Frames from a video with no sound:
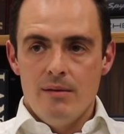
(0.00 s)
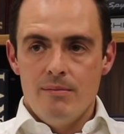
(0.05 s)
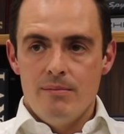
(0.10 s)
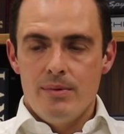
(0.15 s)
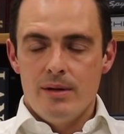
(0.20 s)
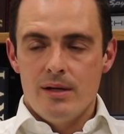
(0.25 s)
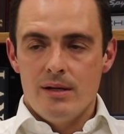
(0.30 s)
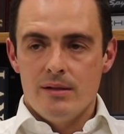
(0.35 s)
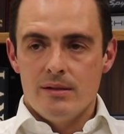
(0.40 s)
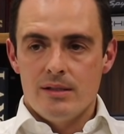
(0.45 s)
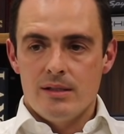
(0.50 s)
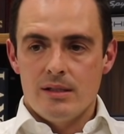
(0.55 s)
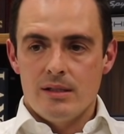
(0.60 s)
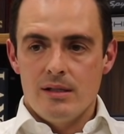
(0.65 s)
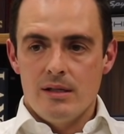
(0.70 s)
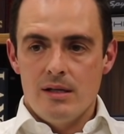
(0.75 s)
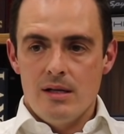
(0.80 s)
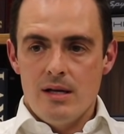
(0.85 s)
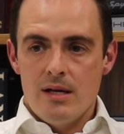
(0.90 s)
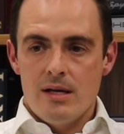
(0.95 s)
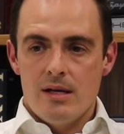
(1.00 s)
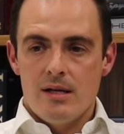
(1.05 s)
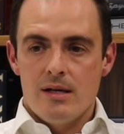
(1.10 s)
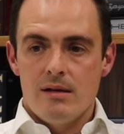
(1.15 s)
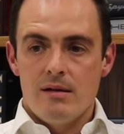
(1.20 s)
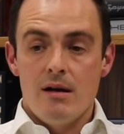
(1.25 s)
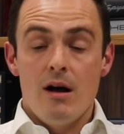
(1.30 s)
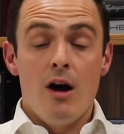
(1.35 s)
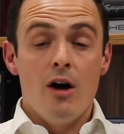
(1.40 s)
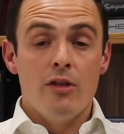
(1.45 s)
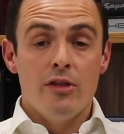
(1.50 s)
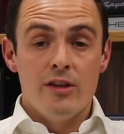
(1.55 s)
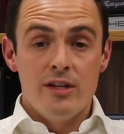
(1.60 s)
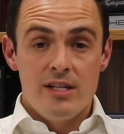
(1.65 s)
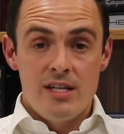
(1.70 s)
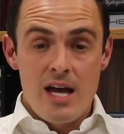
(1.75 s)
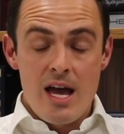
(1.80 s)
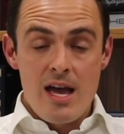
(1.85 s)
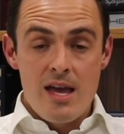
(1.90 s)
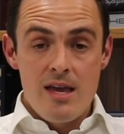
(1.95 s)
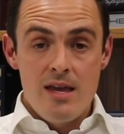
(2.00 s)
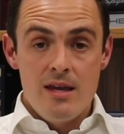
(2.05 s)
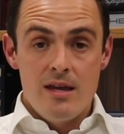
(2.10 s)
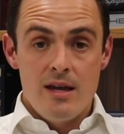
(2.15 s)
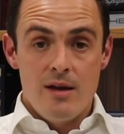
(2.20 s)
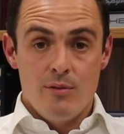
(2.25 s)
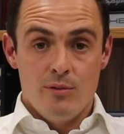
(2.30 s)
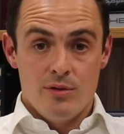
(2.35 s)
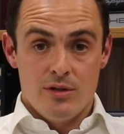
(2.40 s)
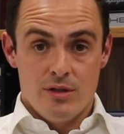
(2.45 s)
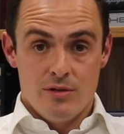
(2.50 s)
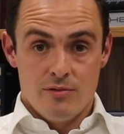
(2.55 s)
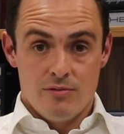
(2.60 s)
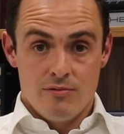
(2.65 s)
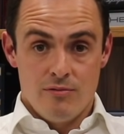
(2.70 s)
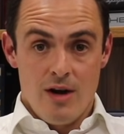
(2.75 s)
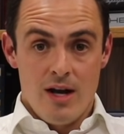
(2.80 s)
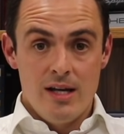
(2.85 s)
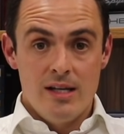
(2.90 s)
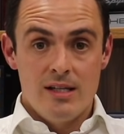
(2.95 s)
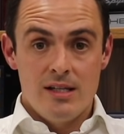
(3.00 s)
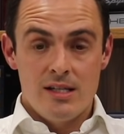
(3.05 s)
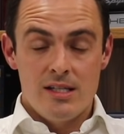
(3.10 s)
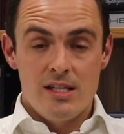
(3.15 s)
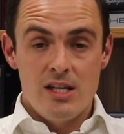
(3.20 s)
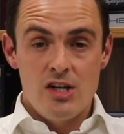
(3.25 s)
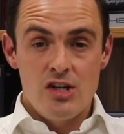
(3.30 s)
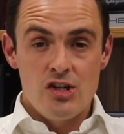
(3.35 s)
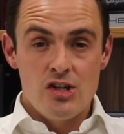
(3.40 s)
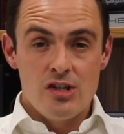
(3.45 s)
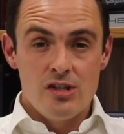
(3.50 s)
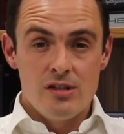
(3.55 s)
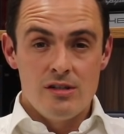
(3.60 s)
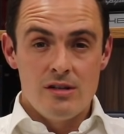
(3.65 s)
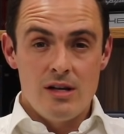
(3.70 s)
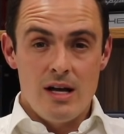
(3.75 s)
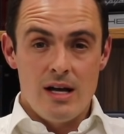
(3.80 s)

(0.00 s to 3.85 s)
But on the day it was the right decision